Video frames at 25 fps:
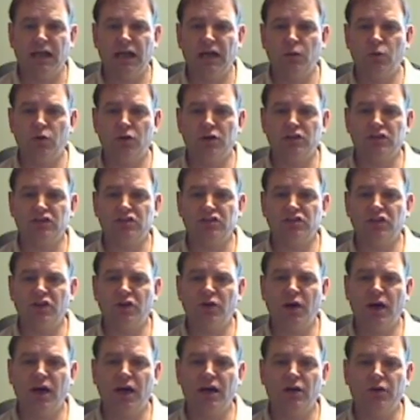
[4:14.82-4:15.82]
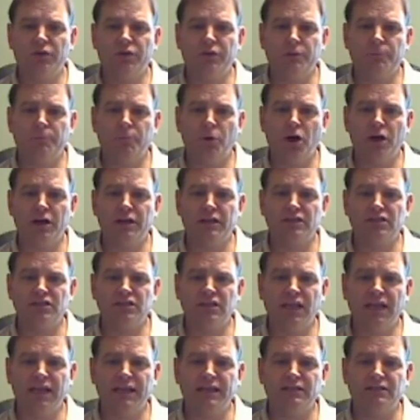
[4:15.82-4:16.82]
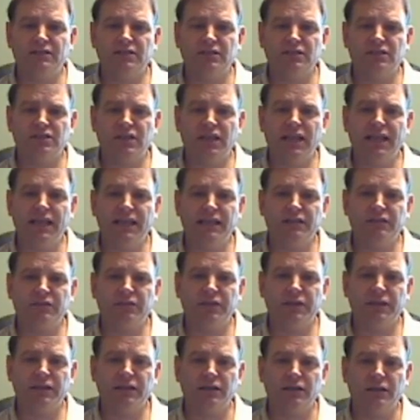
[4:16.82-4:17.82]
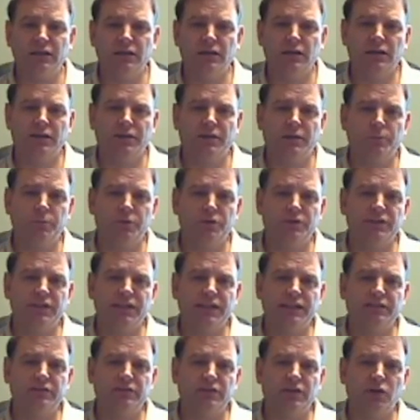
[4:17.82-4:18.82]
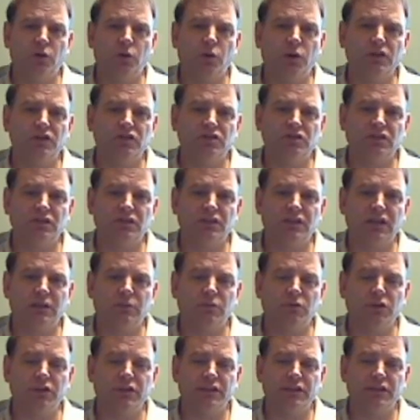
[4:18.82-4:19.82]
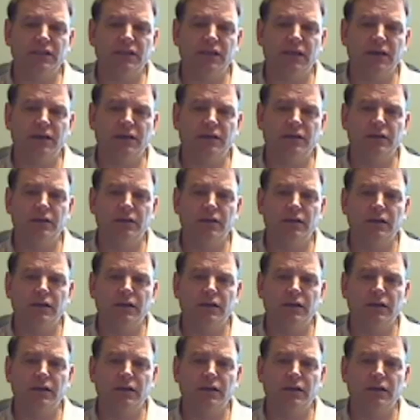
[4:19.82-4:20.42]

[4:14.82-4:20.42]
And I want to show how the body of science is handling the particular question that I'm looking at.